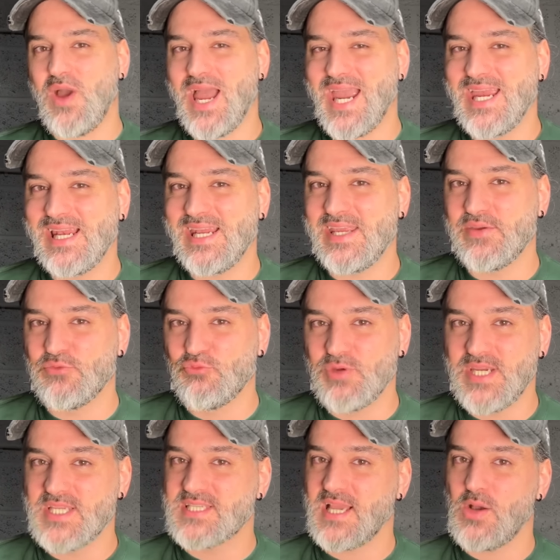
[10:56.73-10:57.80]
Hayley
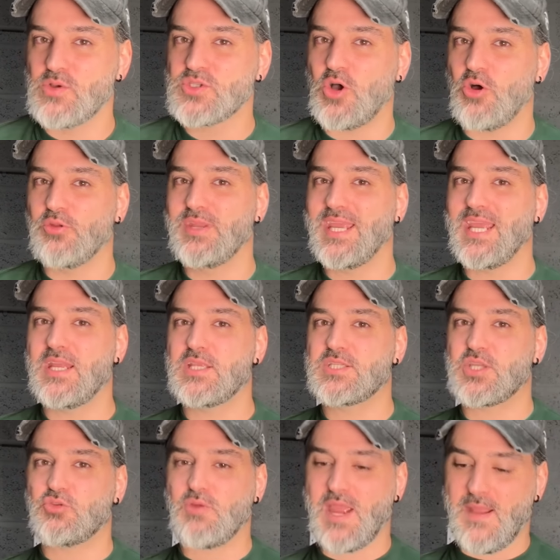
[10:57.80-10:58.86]
Resells on
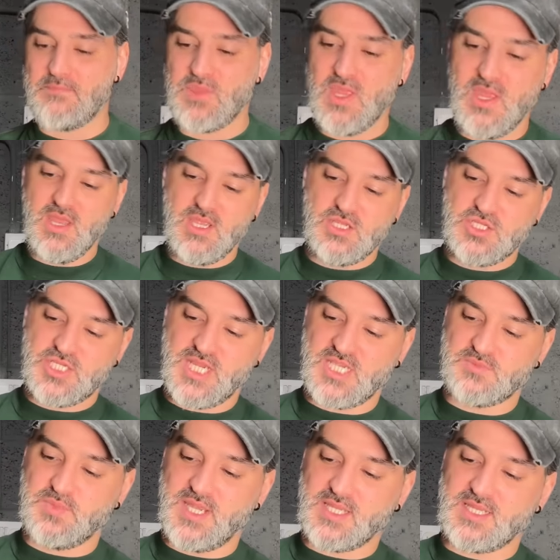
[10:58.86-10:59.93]
Instagram. She has
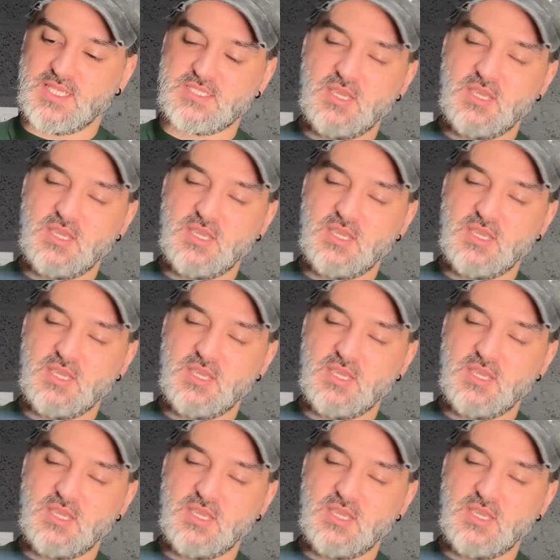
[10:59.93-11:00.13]
picked this